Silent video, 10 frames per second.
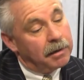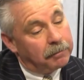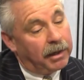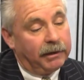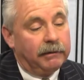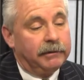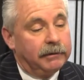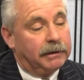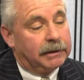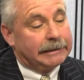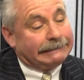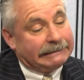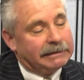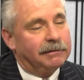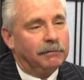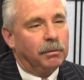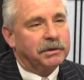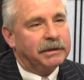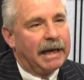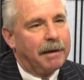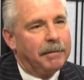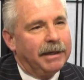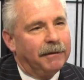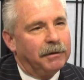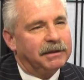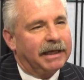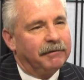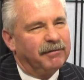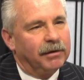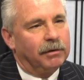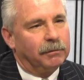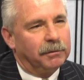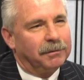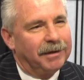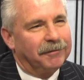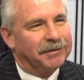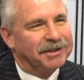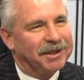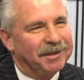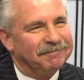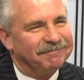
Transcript: But uh, you know, we'll see how many of those they can fill over right. time.